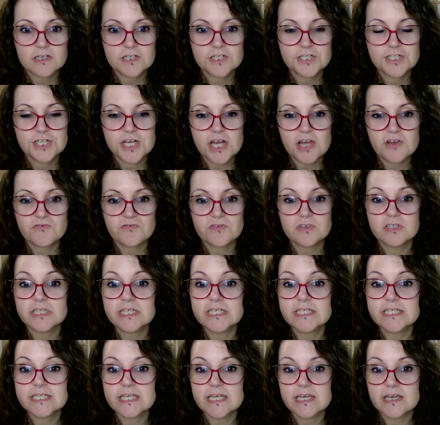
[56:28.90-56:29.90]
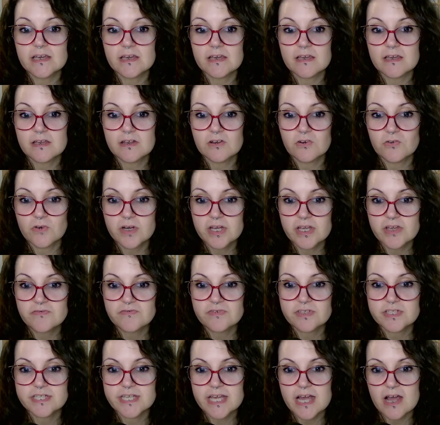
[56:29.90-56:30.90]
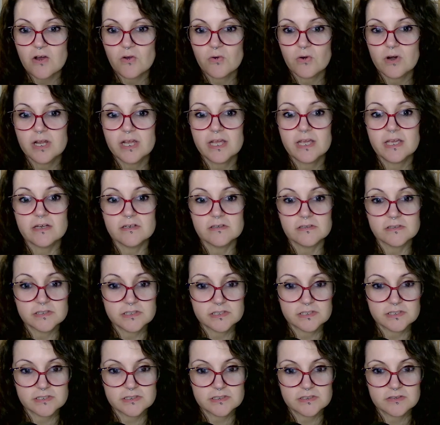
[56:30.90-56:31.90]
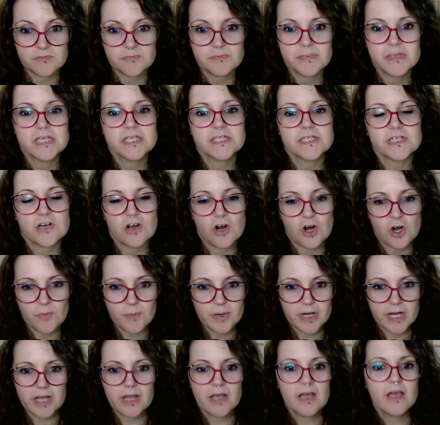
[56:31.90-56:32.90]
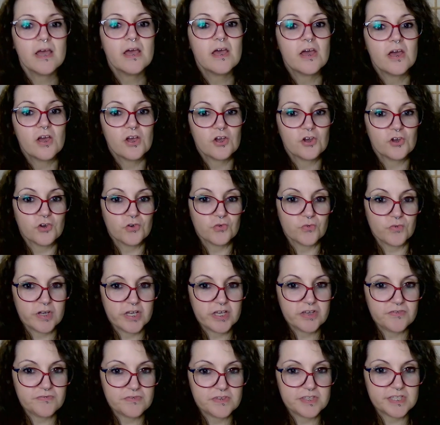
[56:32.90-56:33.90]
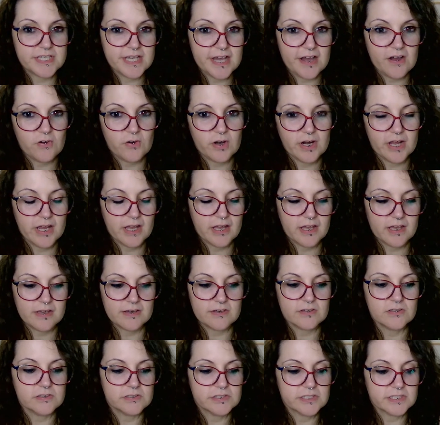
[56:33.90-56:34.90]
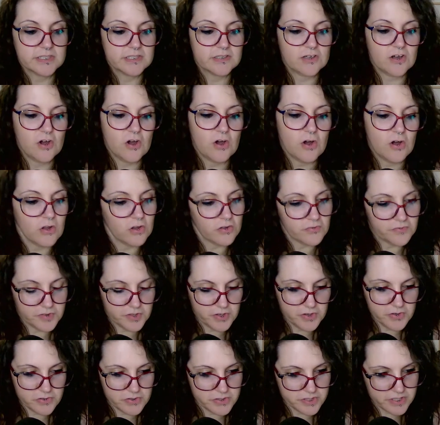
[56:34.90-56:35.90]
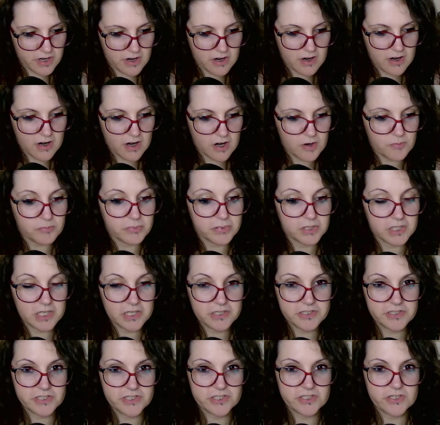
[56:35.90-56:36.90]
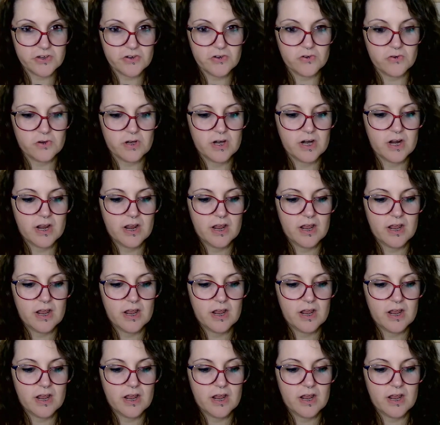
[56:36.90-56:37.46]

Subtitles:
Jeff releasing grief, doubt, guilt, peace and harmony. Grief, doubt, and guilt. All of those are bloodstone,